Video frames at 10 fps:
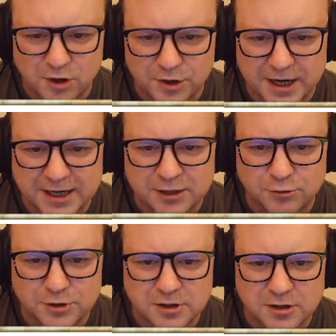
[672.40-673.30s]

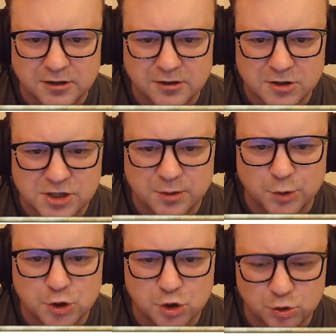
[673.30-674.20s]
accurate here, because there were
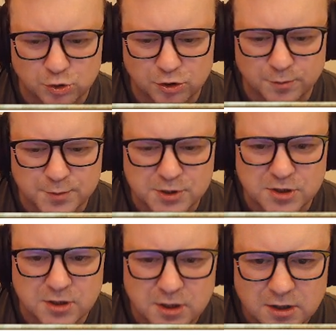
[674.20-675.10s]
two groups
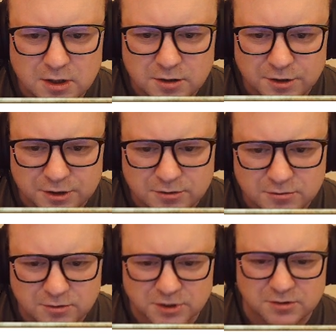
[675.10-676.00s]
that
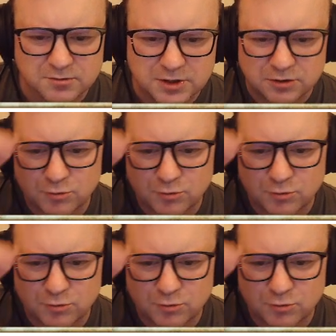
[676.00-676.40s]
didn't